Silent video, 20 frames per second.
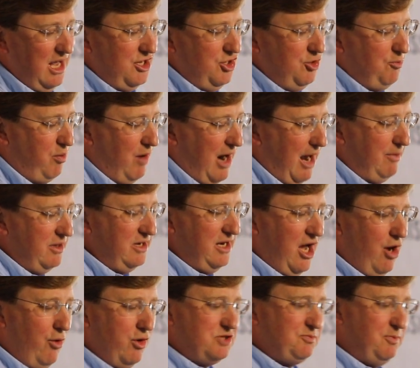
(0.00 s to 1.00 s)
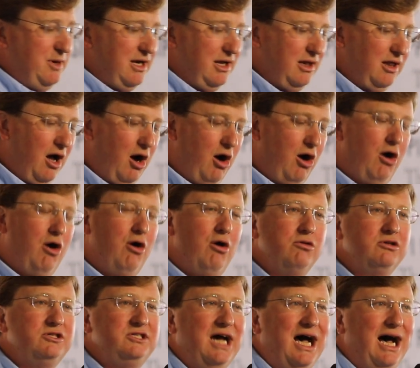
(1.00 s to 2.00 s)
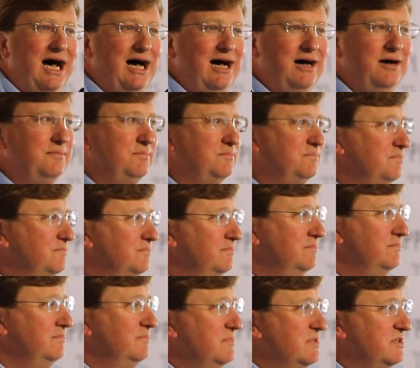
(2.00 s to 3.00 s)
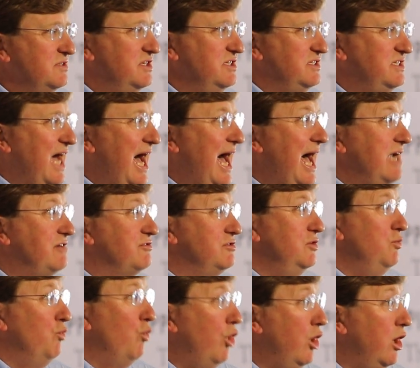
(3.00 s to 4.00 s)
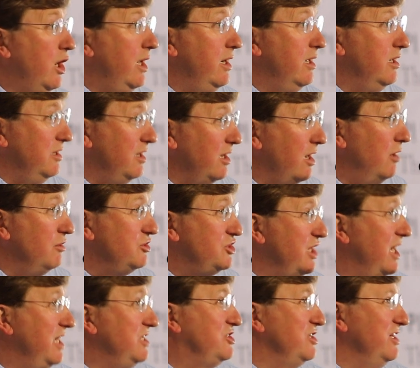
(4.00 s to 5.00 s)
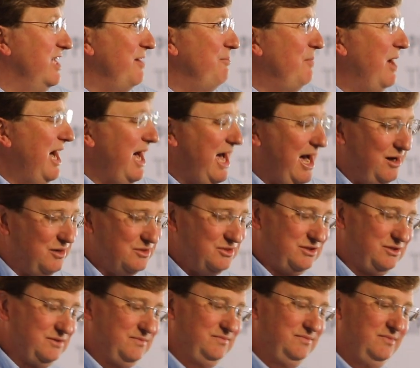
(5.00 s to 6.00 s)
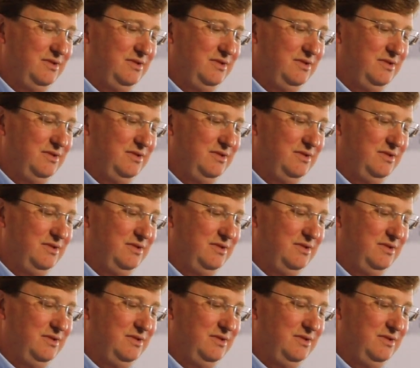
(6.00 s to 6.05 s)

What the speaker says: you probably know it's been a long time since I actually won a negotiation at my house.